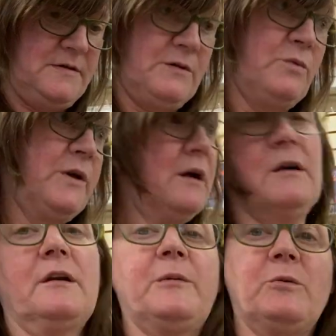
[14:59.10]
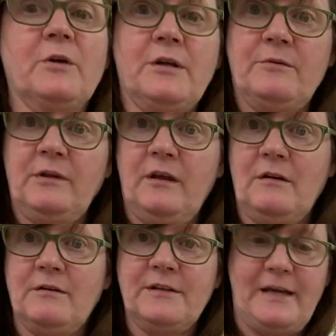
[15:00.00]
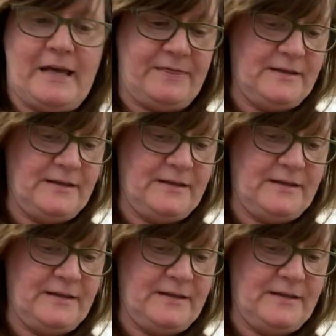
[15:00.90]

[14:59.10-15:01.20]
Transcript: So we are going to be working really hard to get